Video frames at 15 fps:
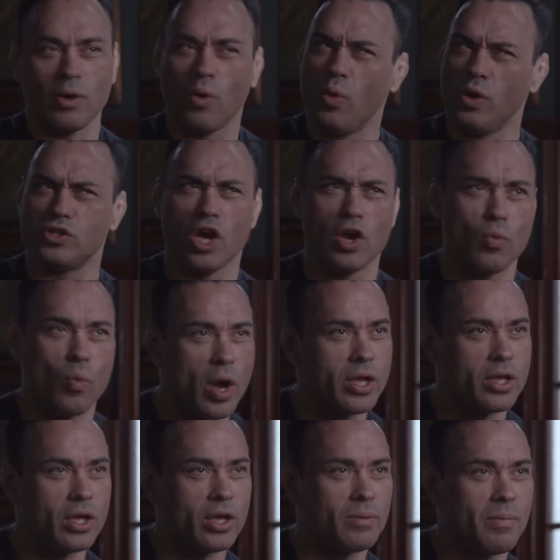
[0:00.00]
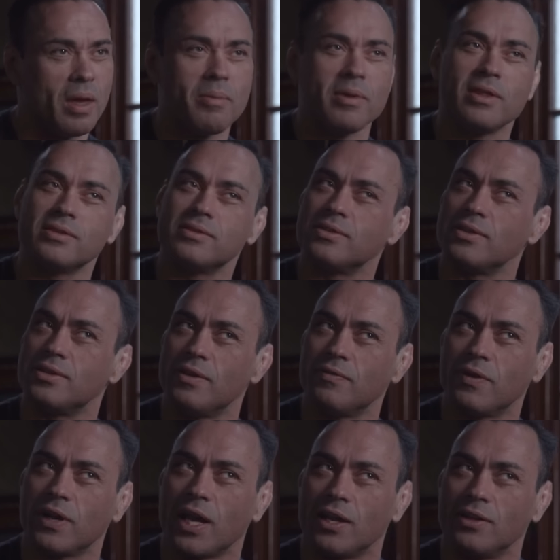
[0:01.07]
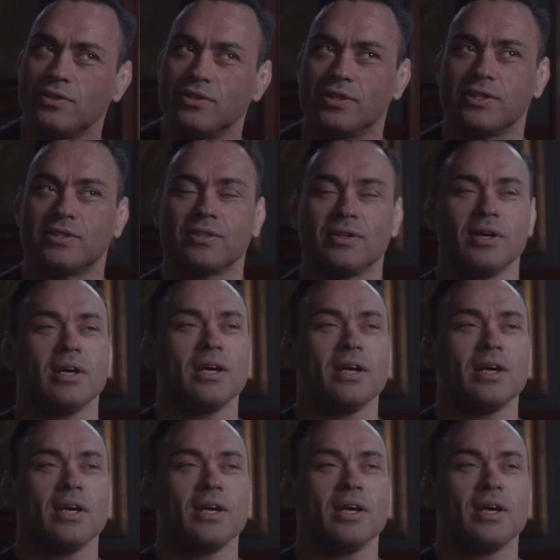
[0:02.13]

Like, always had white gi. Maybe this is a different kind of jiu-jitsu.